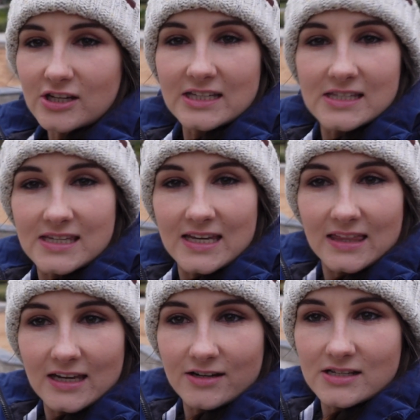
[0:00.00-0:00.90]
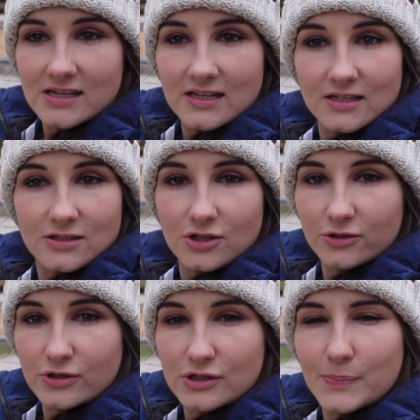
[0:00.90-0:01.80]
can see, there is a
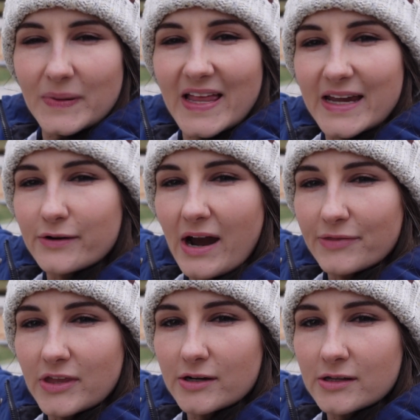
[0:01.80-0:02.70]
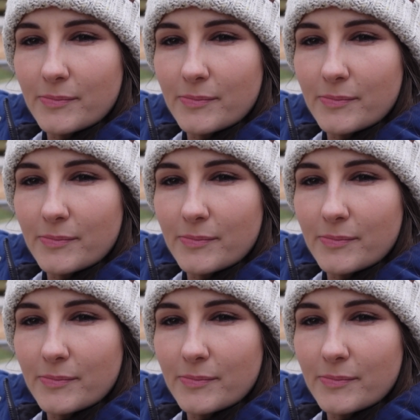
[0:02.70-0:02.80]
children's playground there in the